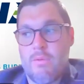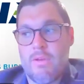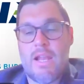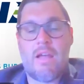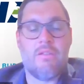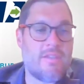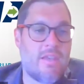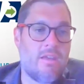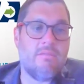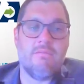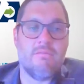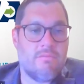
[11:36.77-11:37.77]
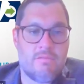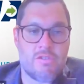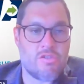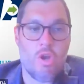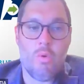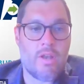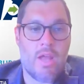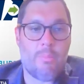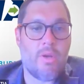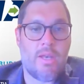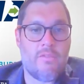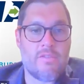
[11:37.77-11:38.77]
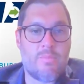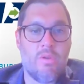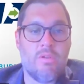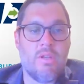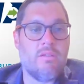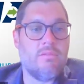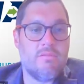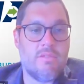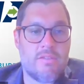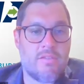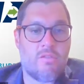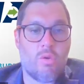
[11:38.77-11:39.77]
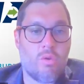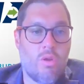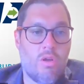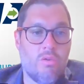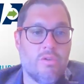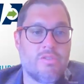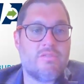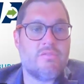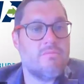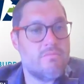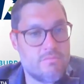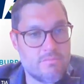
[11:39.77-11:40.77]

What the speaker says: They went out and said there's no one operating out of this building. It's a total hoax.